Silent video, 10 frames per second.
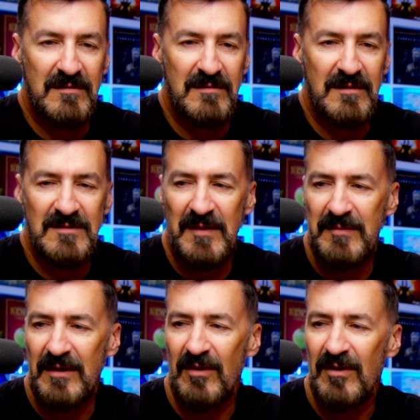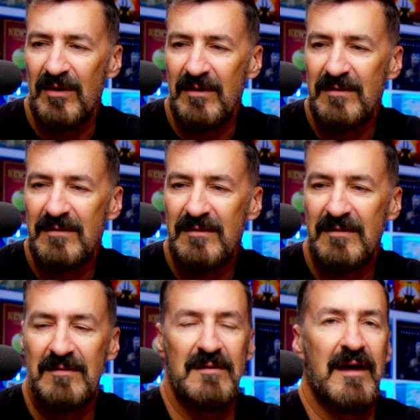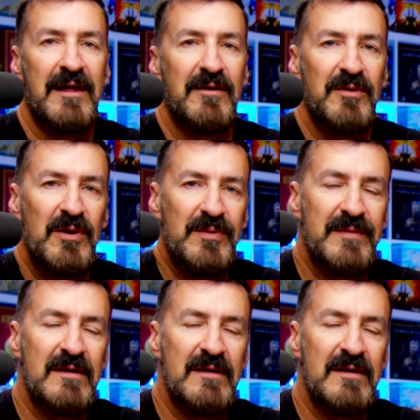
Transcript: This may be long. I don't know.